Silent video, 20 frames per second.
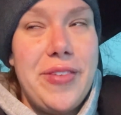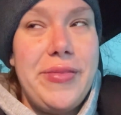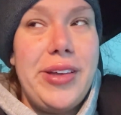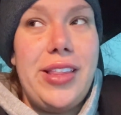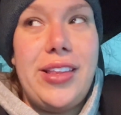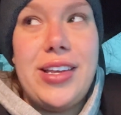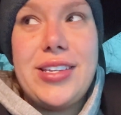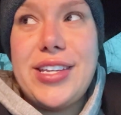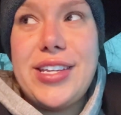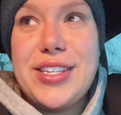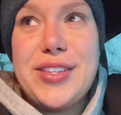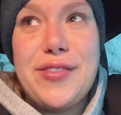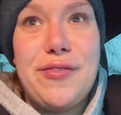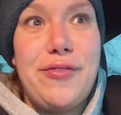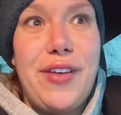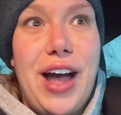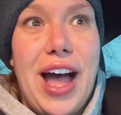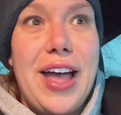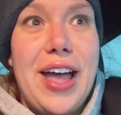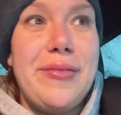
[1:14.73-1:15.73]
I mean, unless that's a
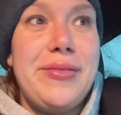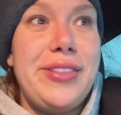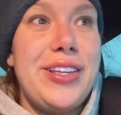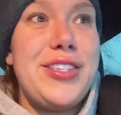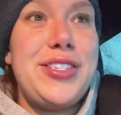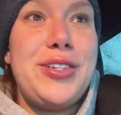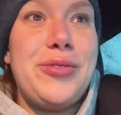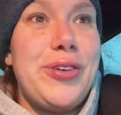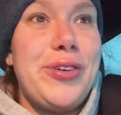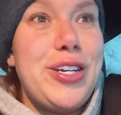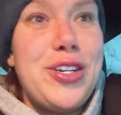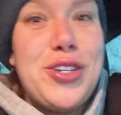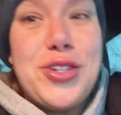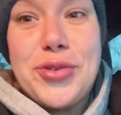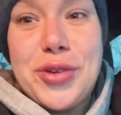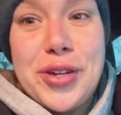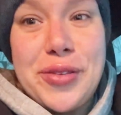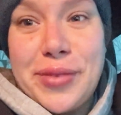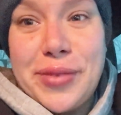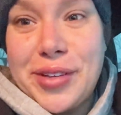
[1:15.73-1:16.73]
vibe, unless you want to
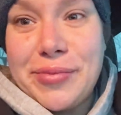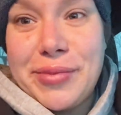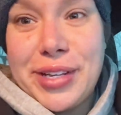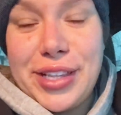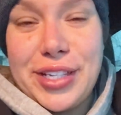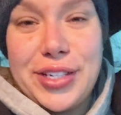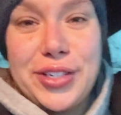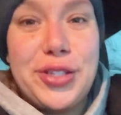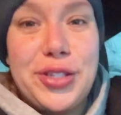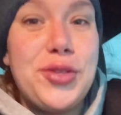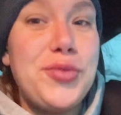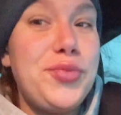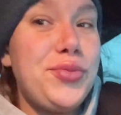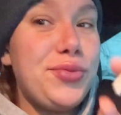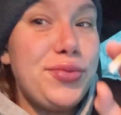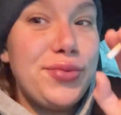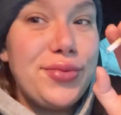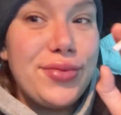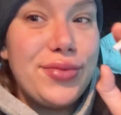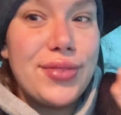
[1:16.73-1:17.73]
join me in my little
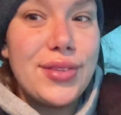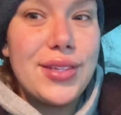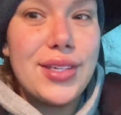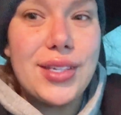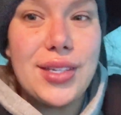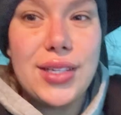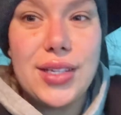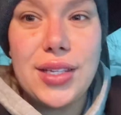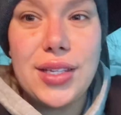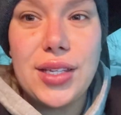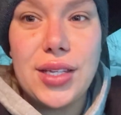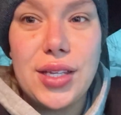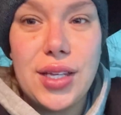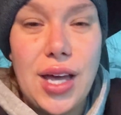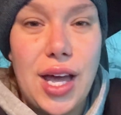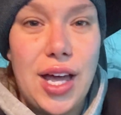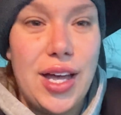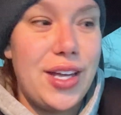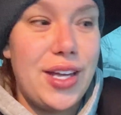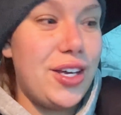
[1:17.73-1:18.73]

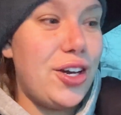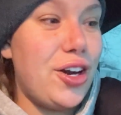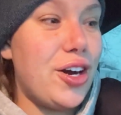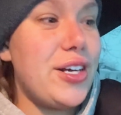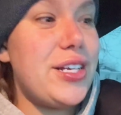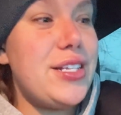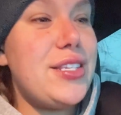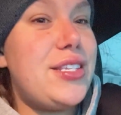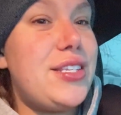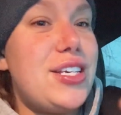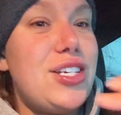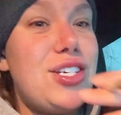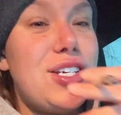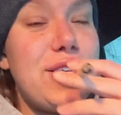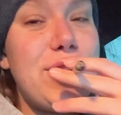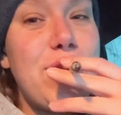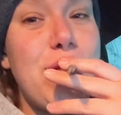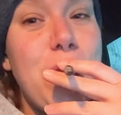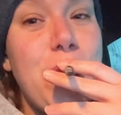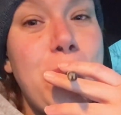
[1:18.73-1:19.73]
garden
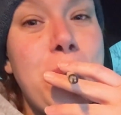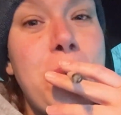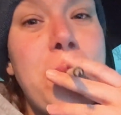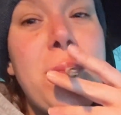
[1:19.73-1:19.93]
session.